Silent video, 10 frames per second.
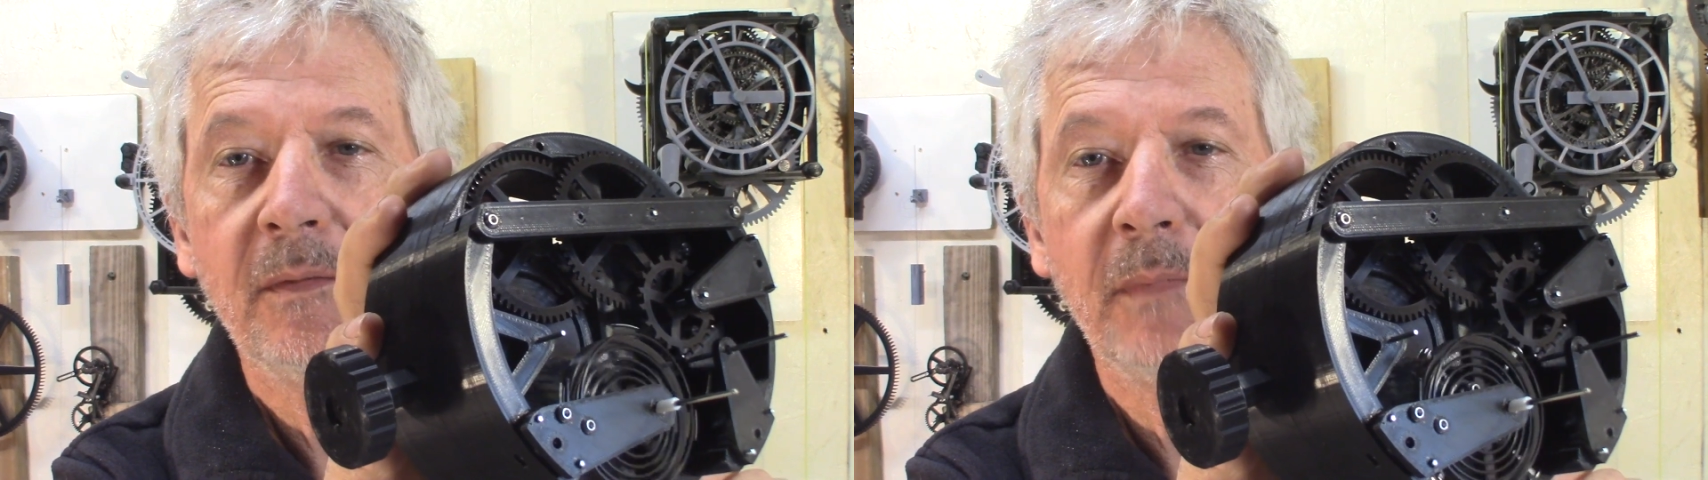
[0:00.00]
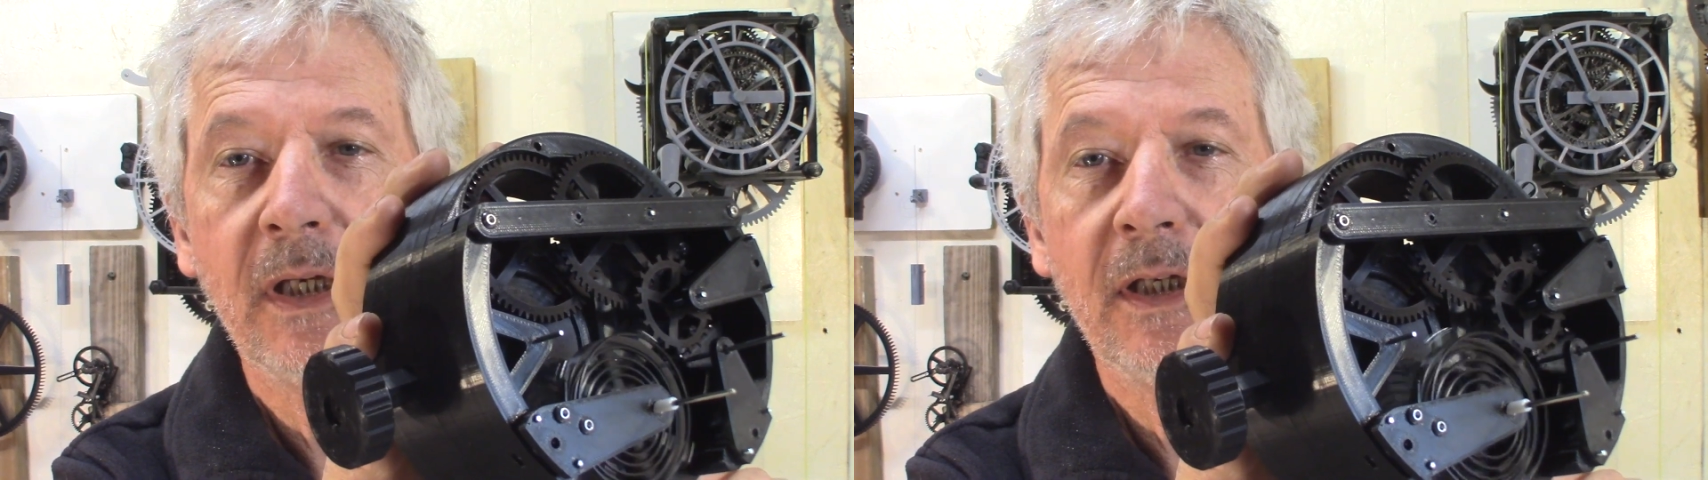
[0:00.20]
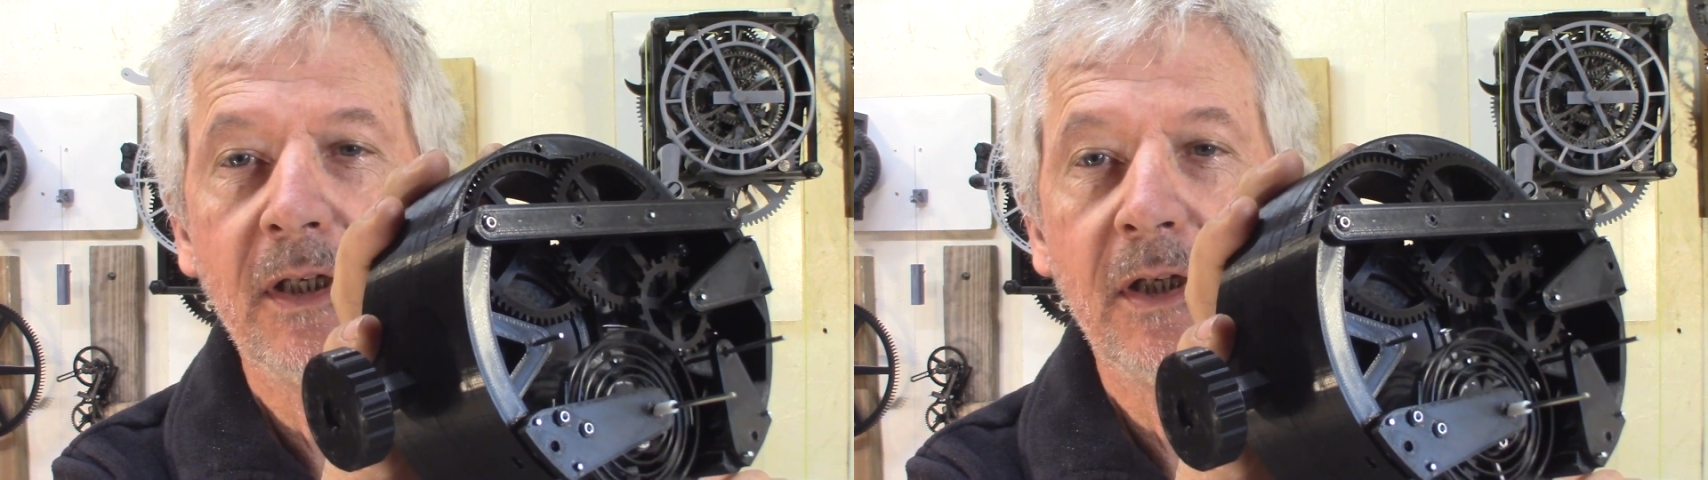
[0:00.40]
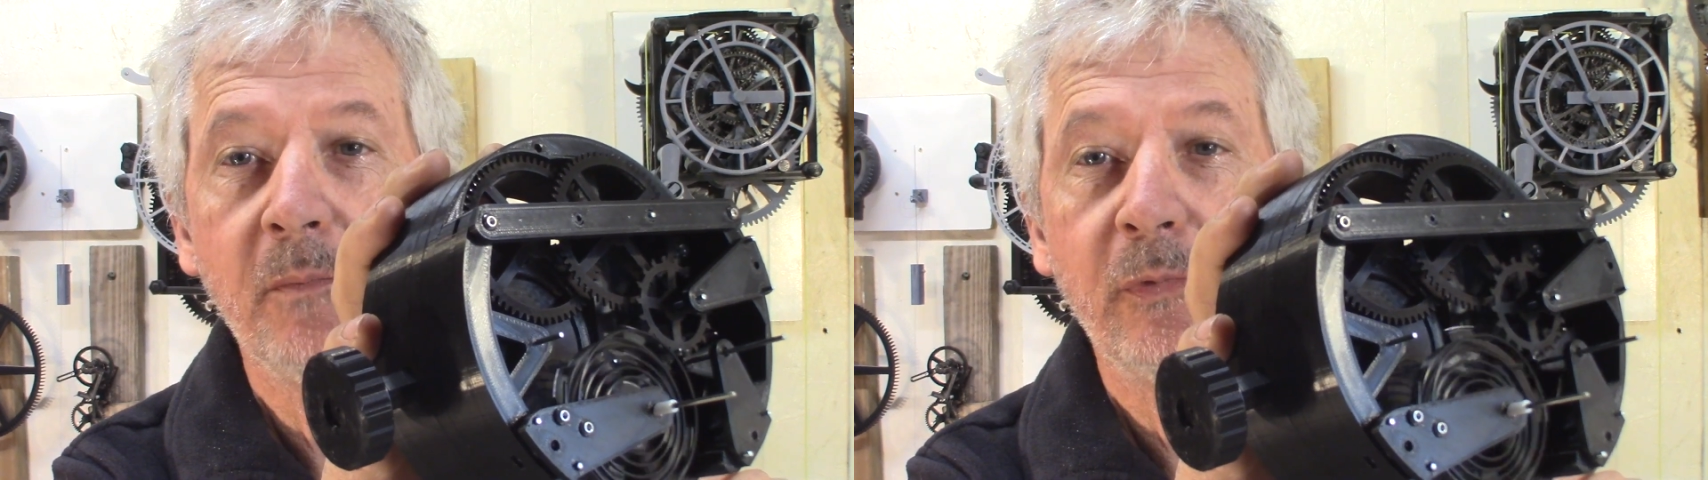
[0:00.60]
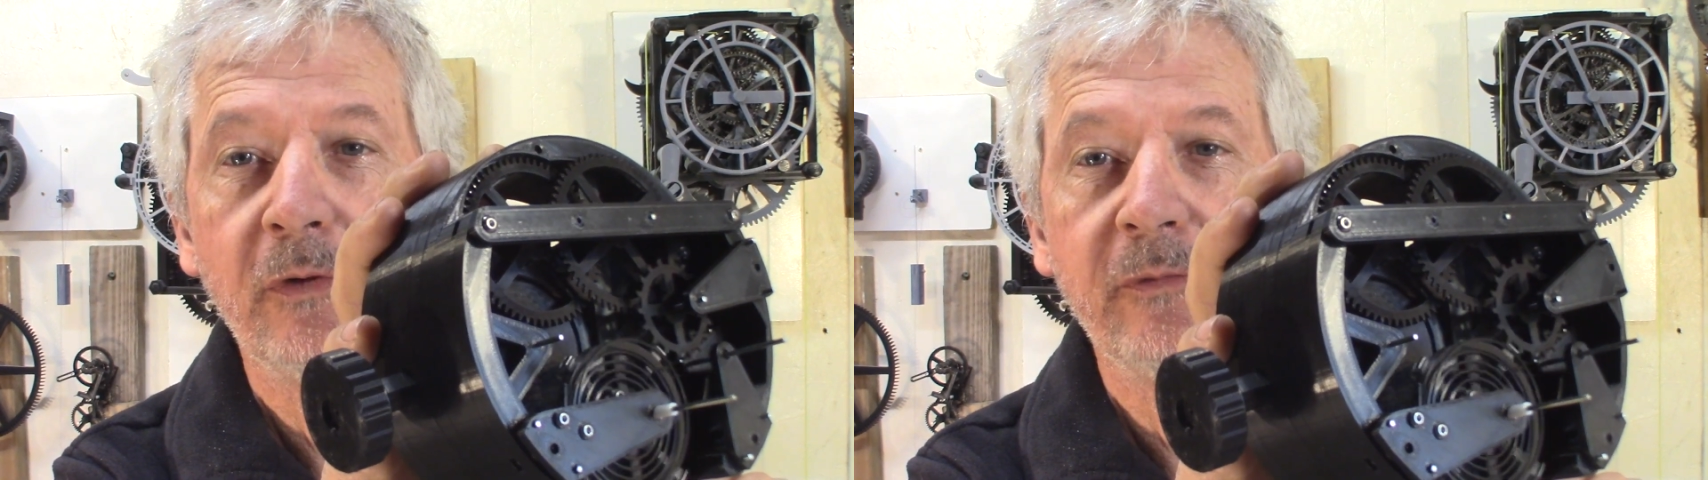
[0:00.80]
making
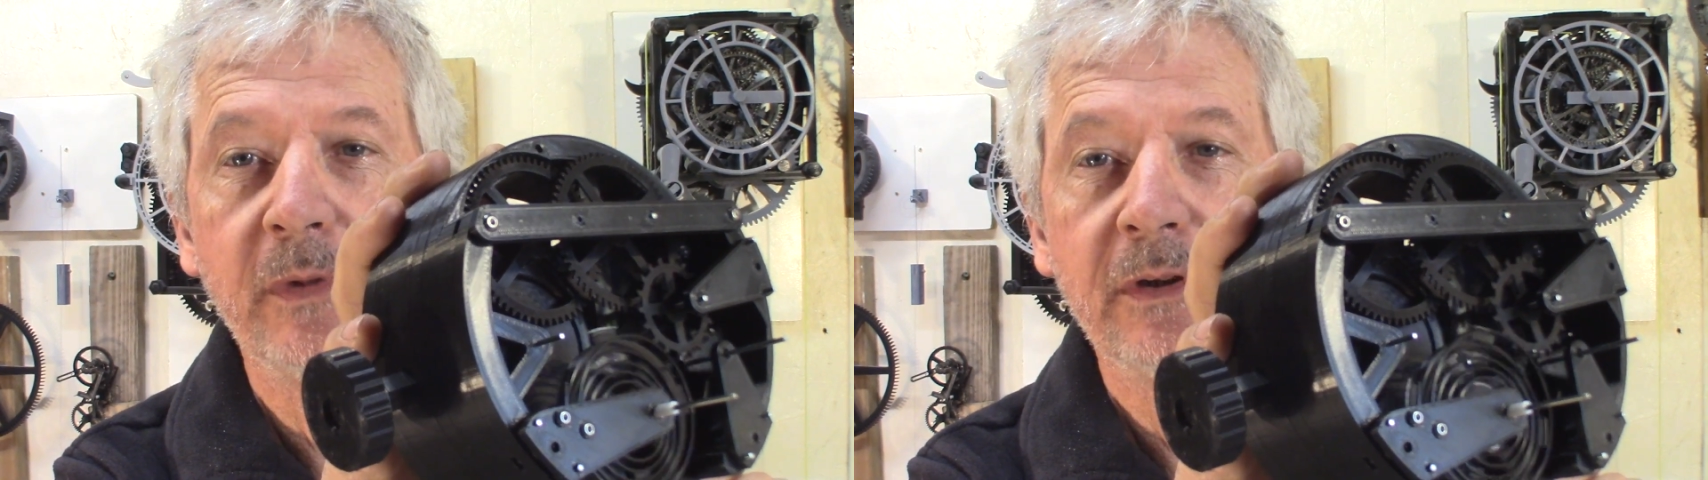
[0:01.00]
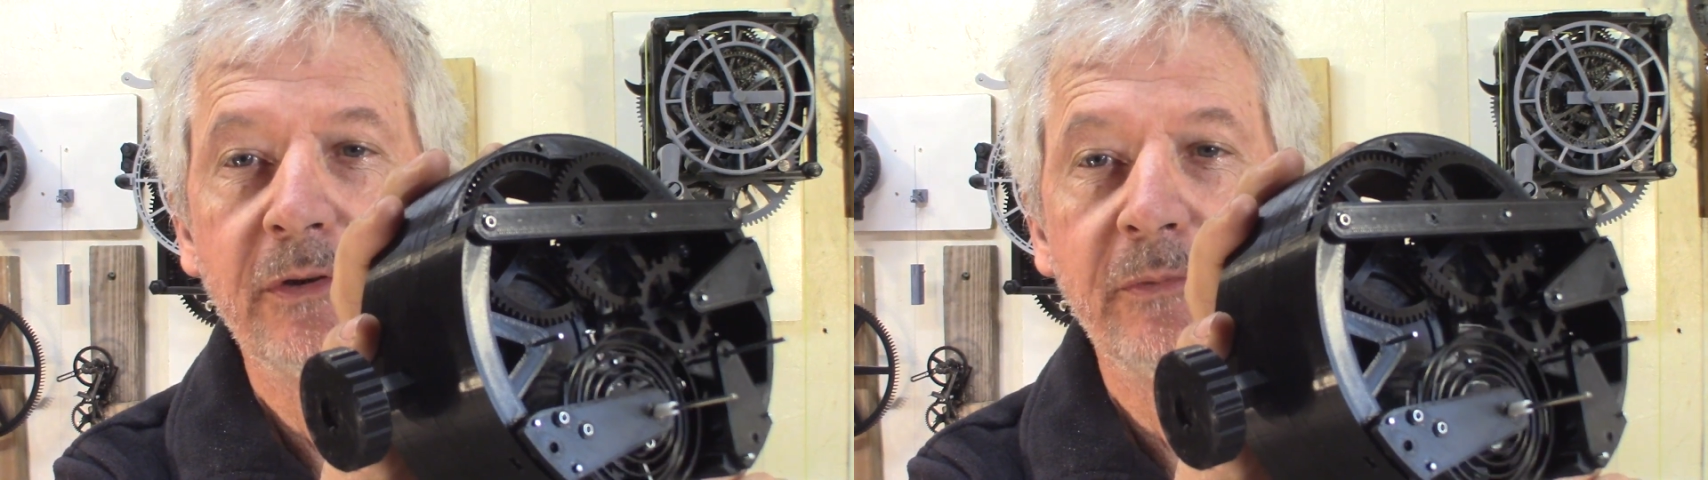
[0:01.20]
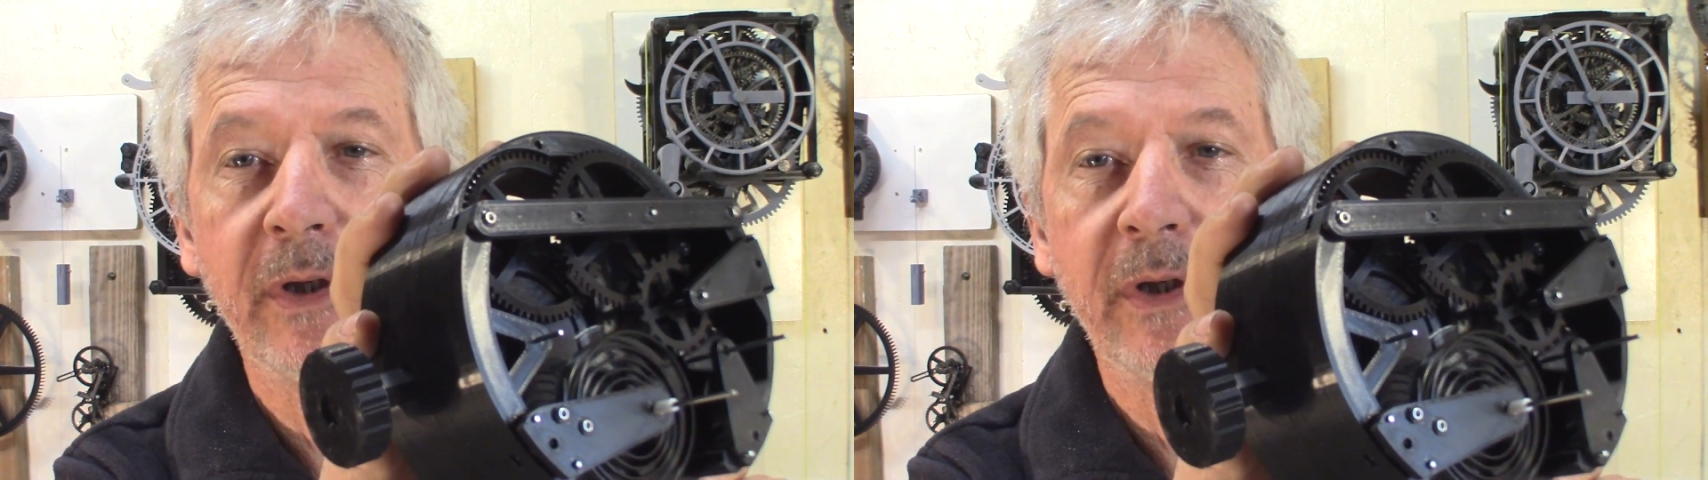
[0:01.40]
improvement to